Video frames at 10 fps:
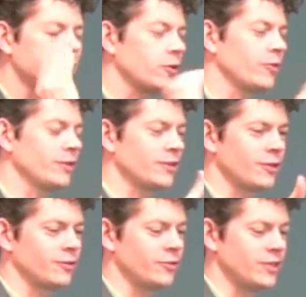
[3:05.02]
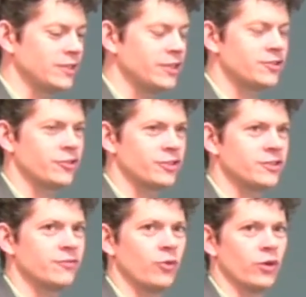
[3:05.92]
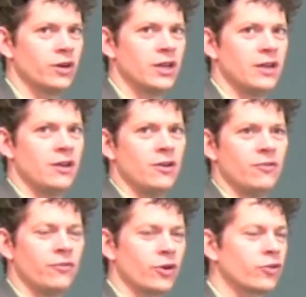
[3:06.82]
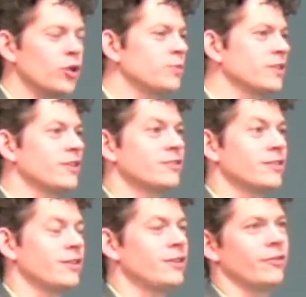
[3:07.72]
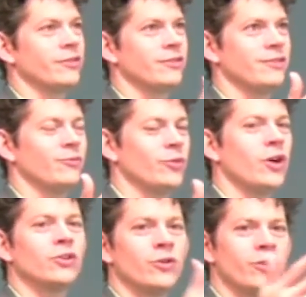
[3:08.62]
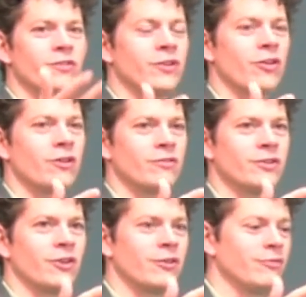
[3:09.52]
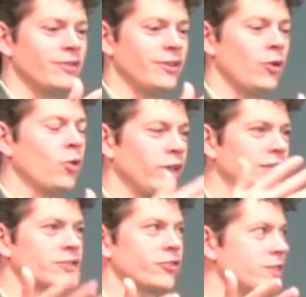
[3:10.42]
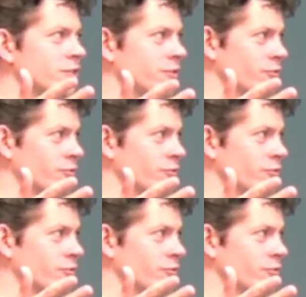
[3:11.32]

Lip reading: would go and do these lit searches for groups, and there's, we all know there are whole industries